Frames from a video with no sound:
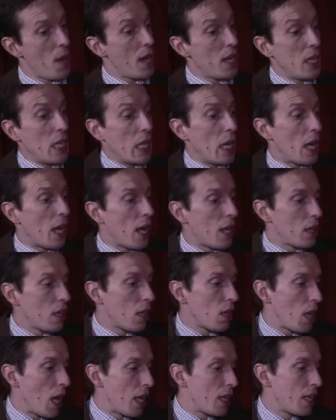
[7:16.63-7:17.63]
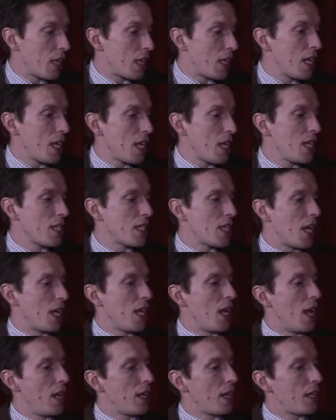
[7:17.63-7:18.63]
and and the and the thing is
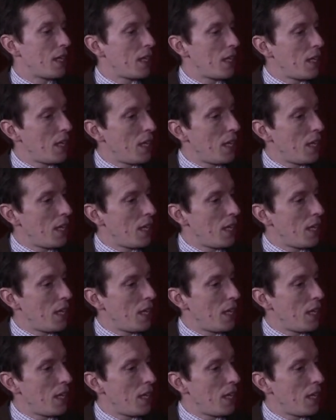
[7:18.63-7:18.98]
that that